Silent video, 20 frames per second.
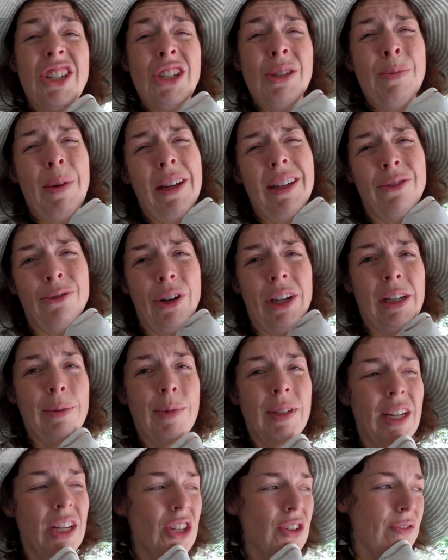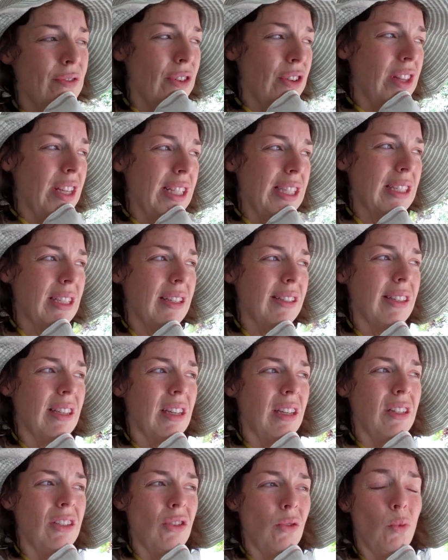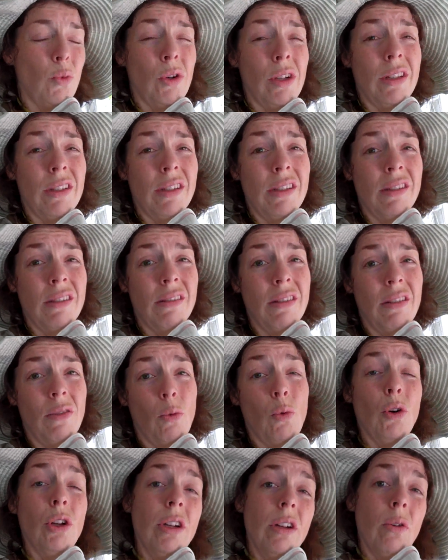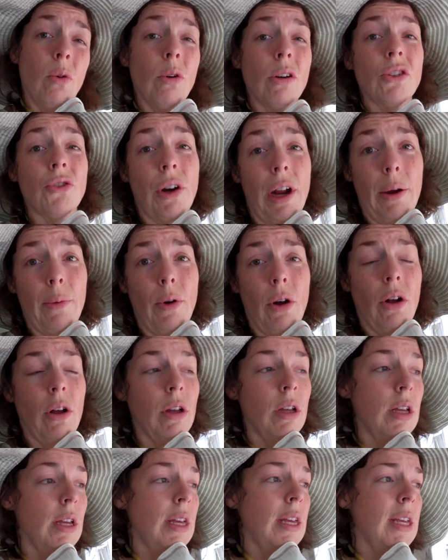That's just my recommendation for this because it can do wood or drywall.